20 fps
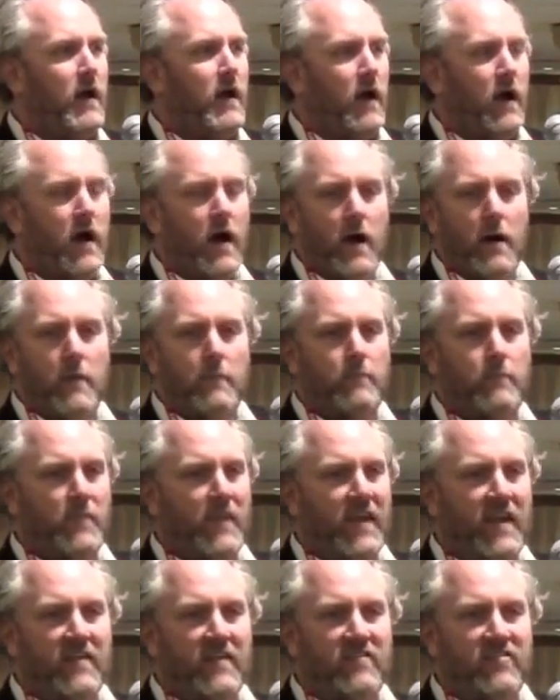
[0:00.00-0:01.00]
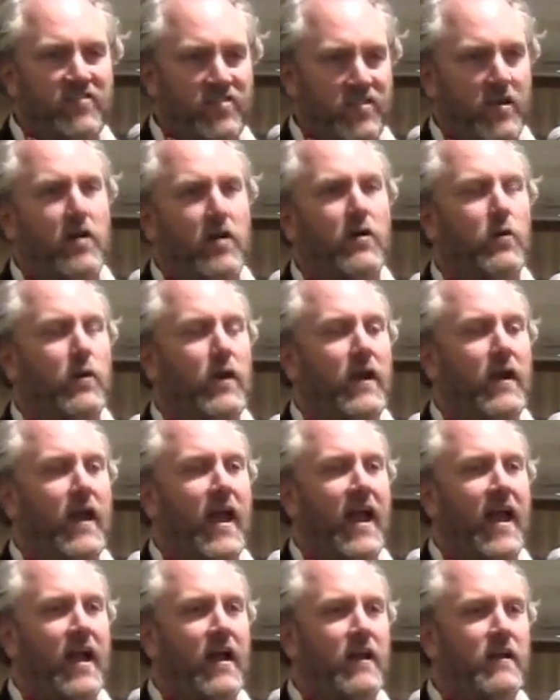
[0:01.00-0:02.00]
It's thuggery,
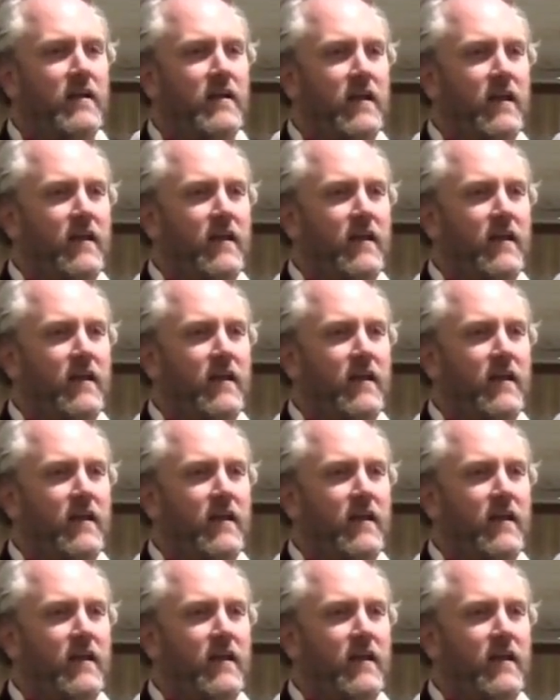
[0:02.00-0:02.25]
and